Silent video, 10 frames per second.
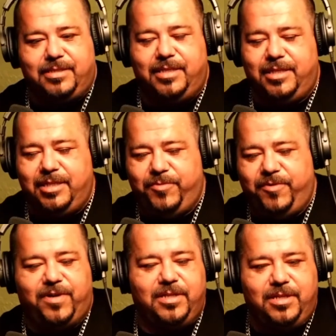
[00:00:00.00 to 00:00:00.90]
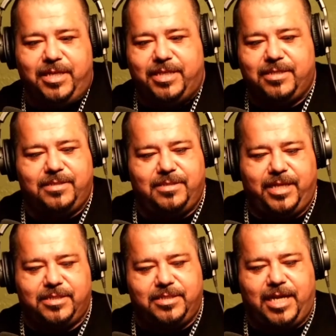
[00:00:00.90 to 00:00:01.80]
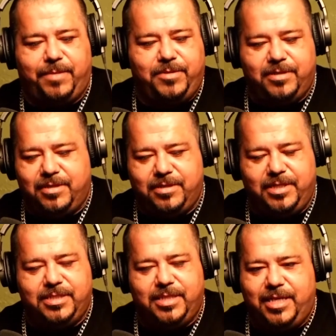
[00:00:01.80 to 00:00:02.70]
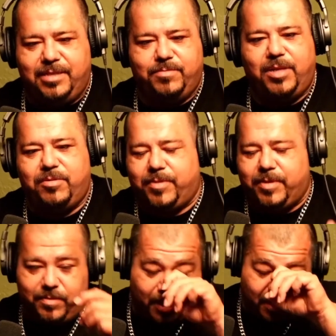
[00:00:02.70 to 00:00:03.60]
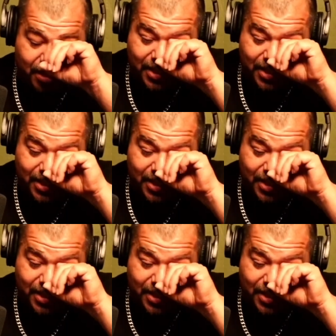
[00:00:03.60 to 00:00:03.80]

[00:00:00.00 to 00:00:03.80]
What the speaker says: and then you move on to the next chapter and this and that and blah, blah, blah, blah, blah.